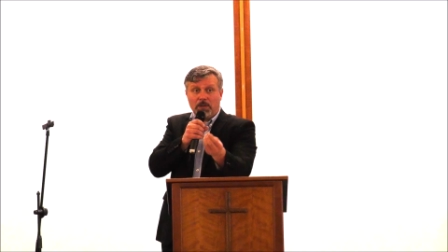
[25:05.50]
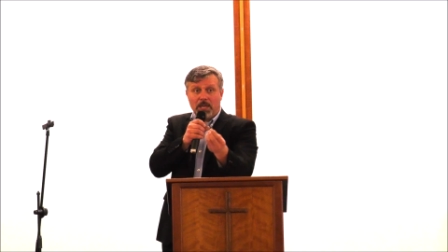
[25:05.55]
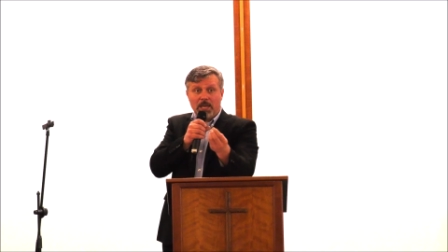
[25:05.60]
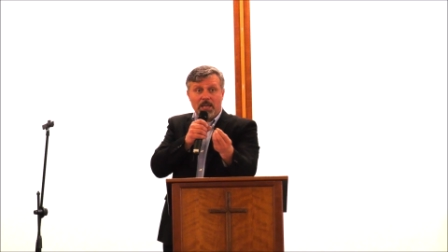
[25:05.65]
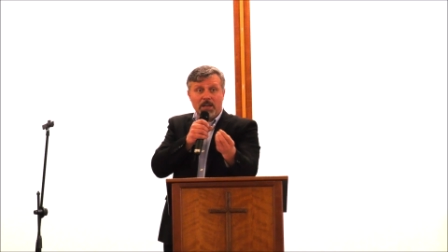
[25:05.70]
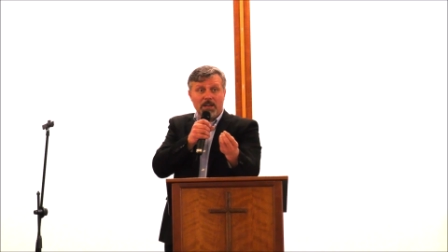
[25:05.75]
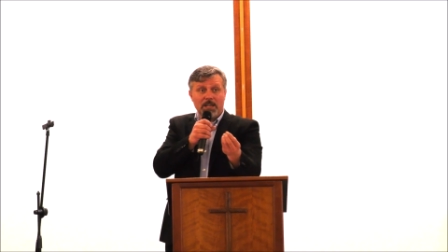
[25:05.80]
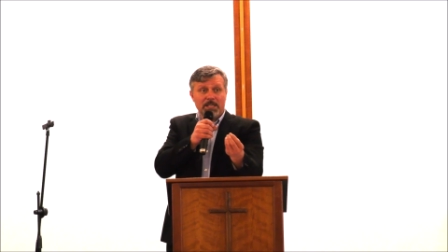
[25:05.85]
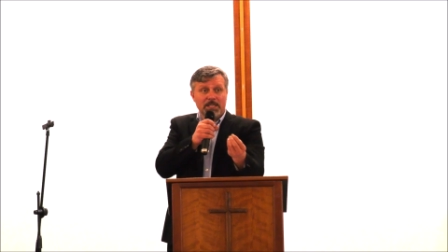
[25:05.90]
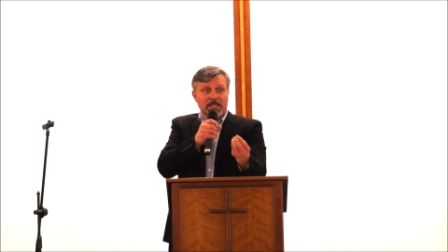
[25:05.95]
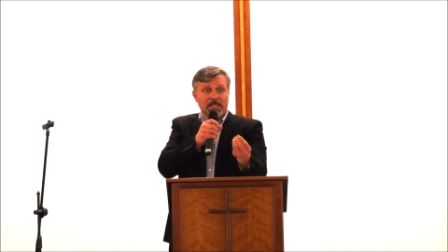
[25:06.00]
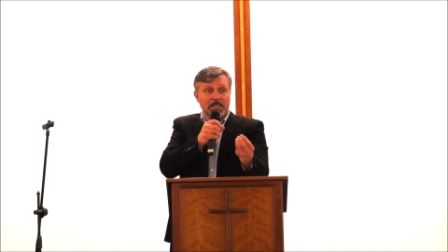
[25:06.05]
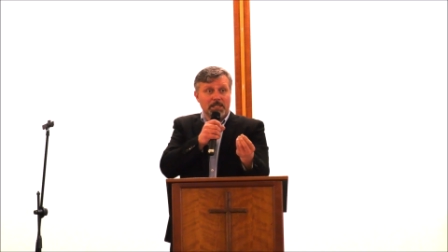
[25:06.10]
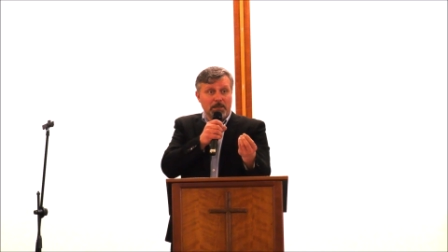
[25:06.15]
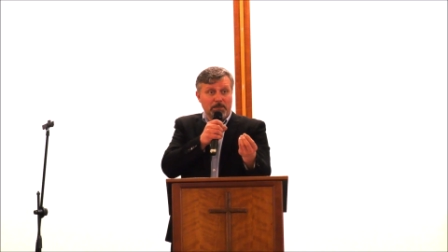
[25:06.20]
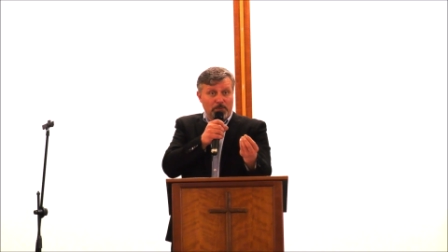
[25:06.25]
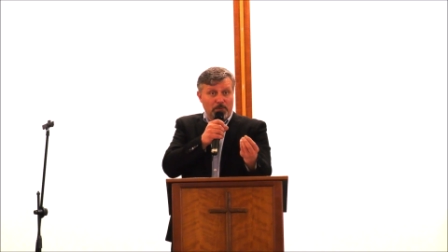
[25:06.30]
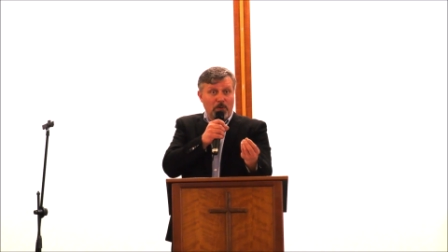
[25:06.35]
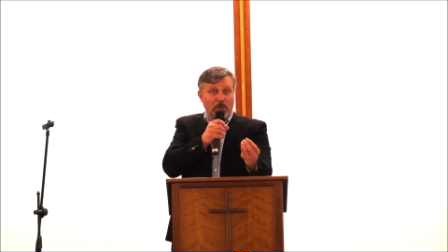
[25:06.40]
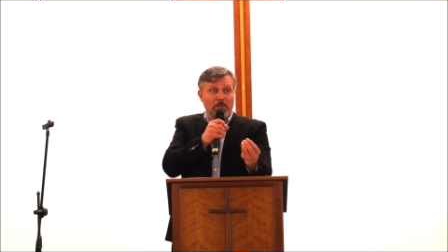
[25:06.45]
here is
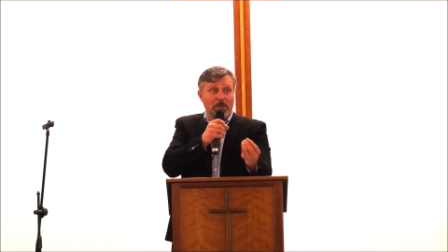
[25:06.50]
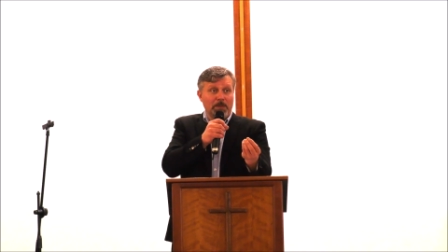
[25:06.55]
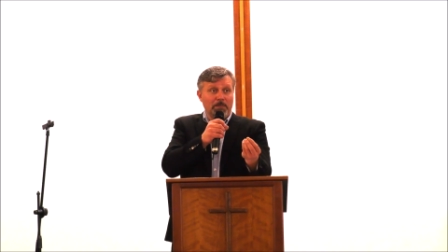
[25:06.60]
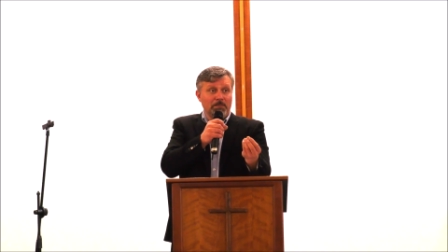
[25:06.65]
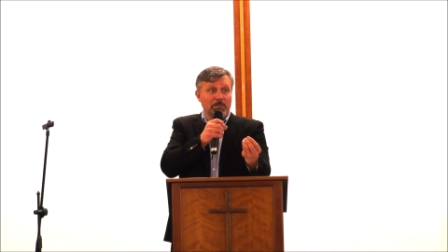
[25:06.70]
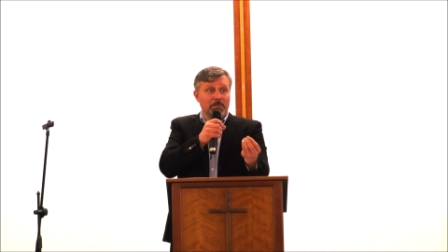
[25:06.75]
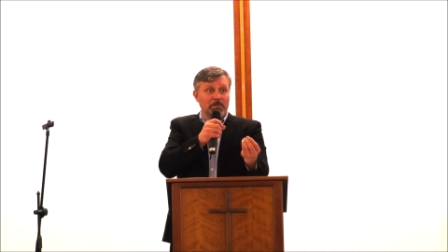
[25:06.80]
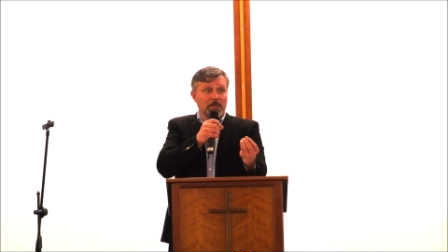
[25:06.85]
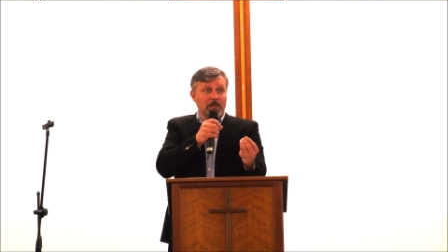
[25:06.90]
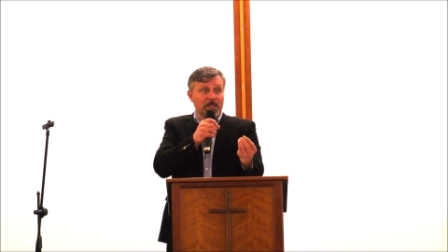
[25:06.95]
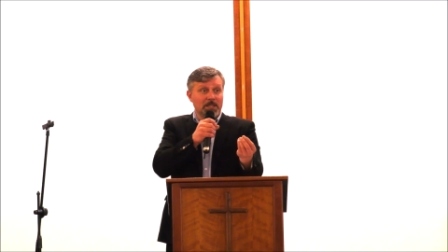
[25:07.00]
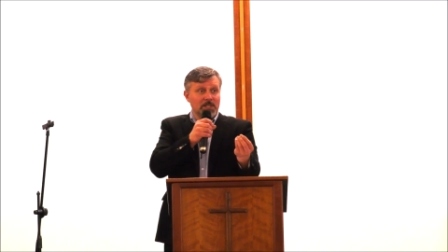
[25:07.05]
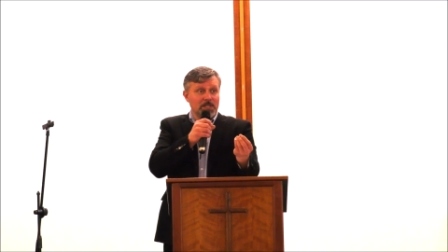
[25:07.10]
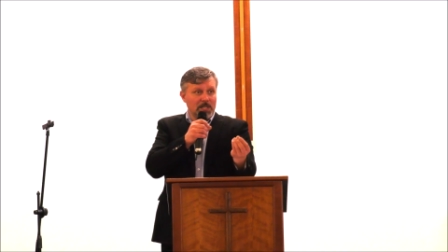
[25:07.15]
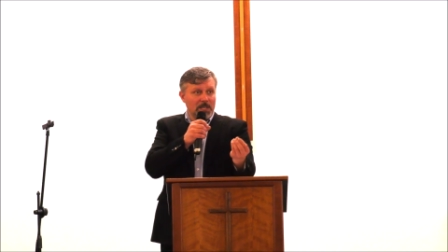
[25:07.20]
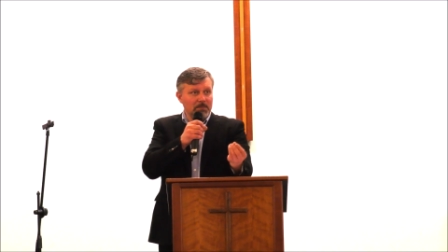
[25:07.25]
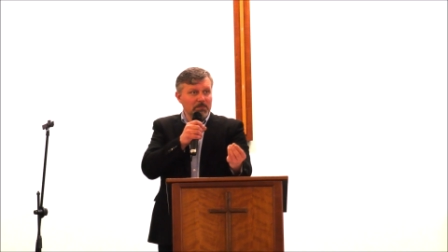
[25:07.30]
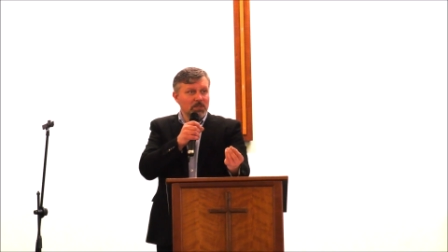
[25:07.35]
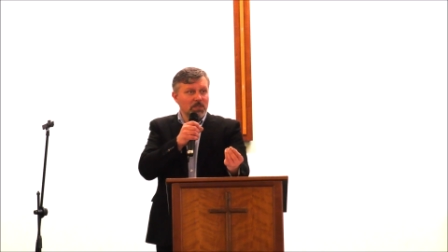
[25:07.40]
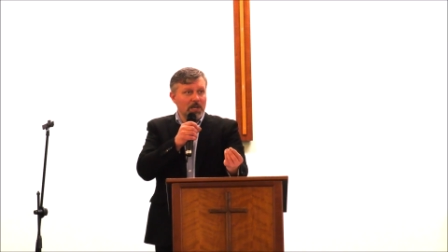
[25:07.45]
the problem that
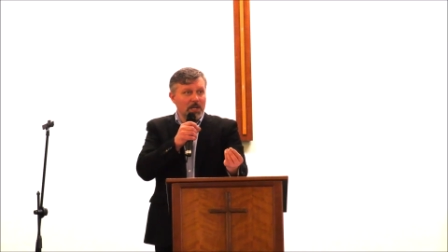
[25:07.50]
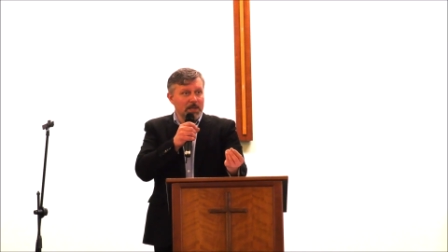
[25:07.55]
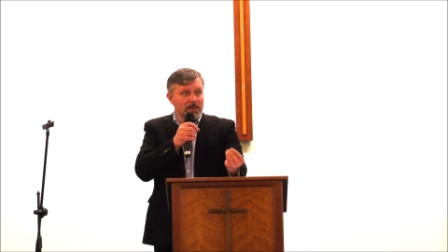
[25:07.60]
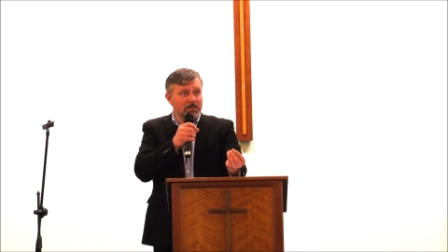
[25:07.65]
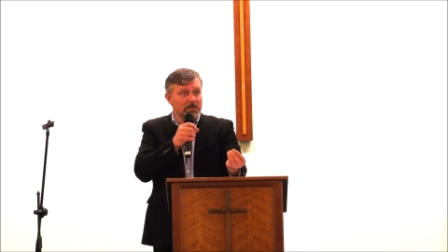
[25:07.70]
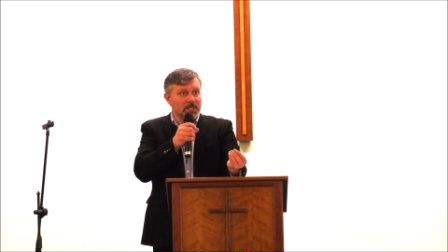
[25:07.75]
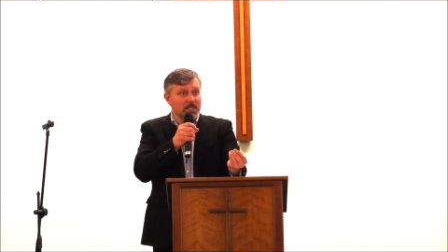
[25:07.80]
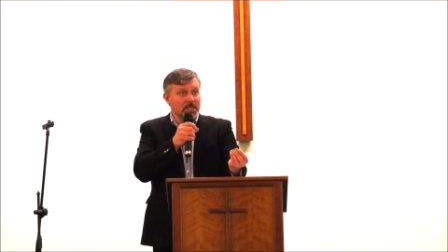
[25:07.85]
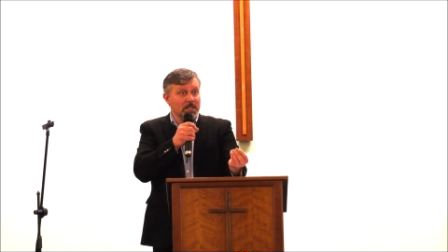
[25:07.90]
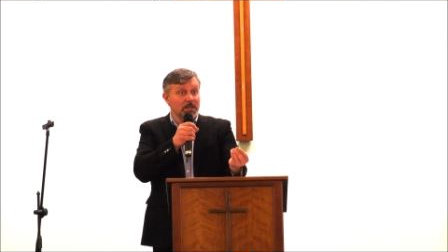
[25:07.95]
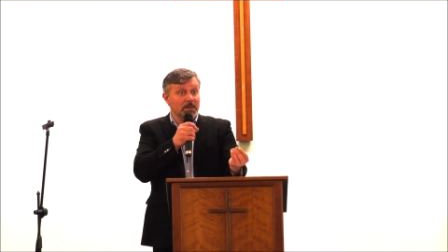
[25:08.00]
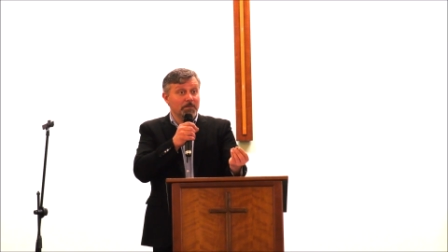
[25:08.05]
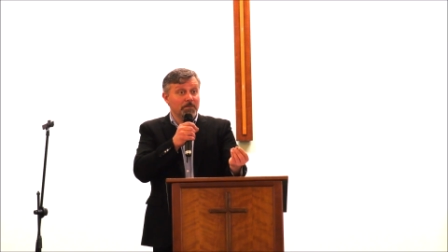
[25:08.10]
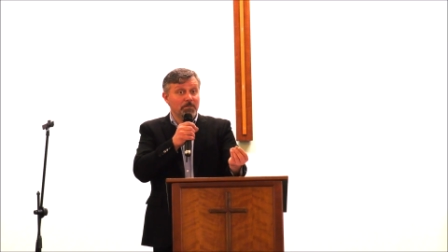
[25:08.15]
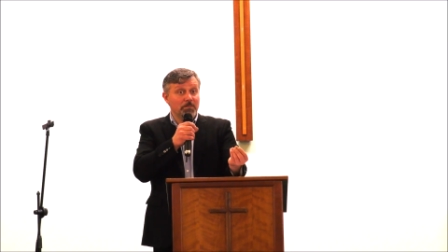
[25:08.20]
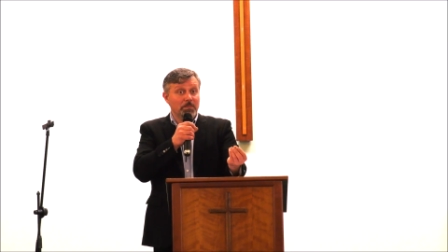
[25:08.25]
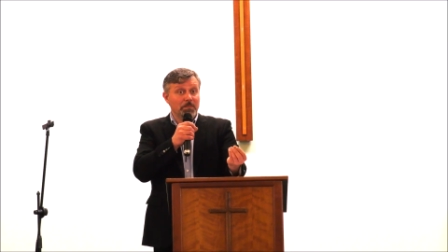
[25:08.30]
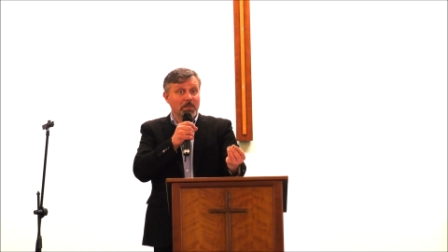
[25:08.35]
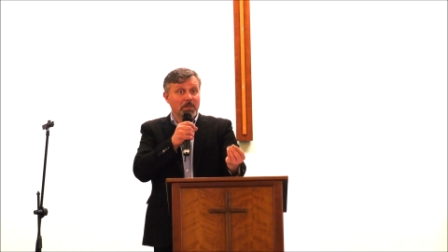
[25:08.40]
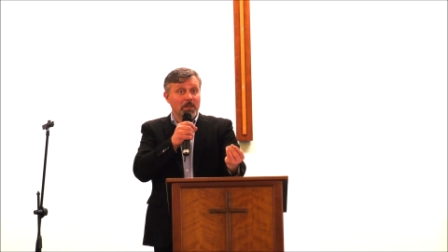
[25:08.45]
sometimes
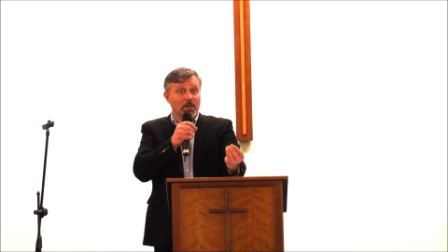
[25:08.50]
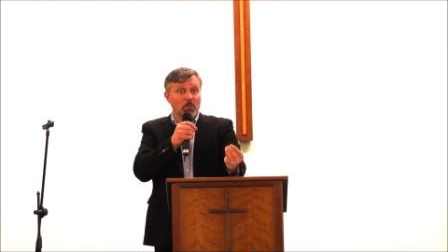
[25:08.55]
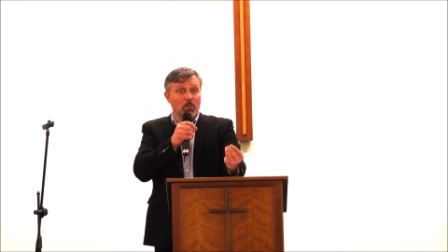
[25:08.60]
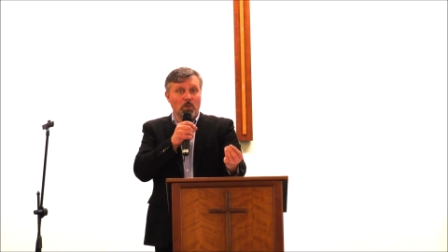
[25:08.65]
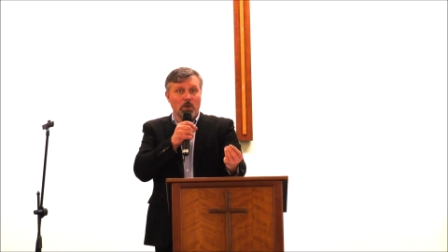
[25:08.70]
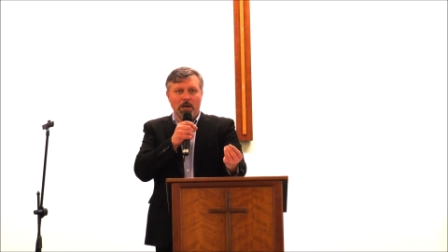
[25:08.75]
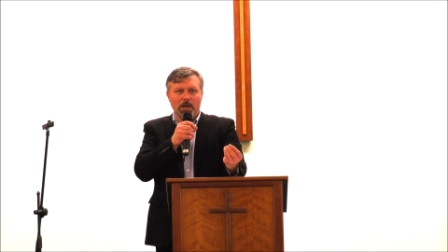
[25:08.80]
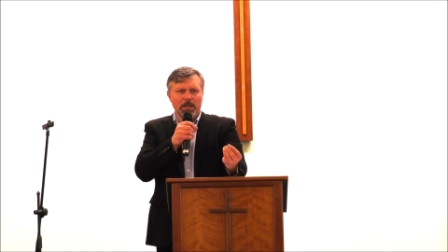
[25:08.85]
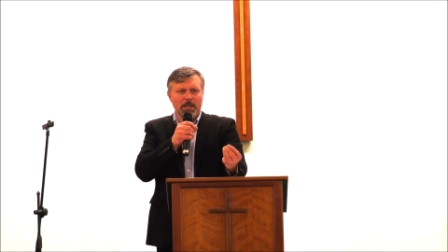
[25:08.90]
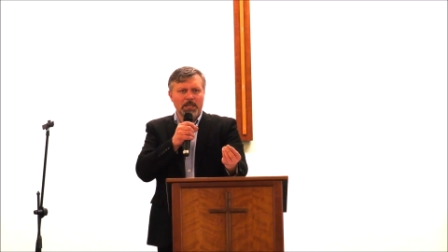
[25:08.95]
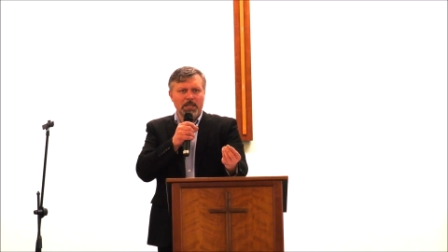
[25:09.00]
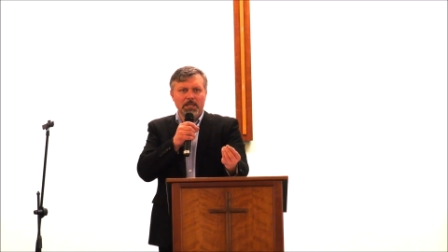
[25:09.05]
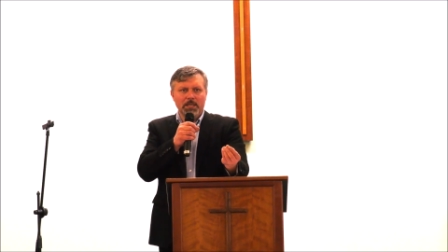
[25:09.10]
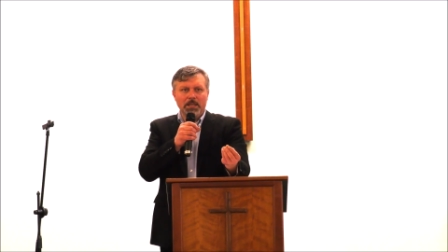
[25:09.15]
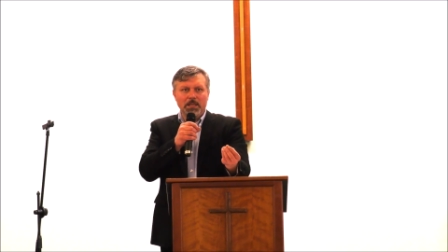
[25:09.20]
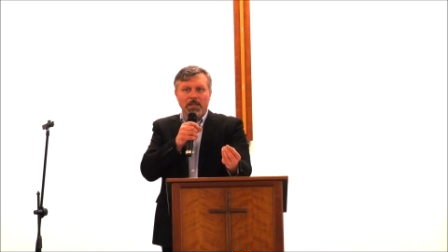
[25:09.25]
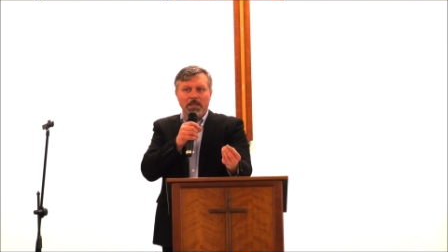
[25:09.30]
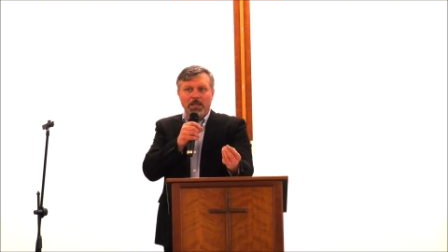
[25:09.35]
why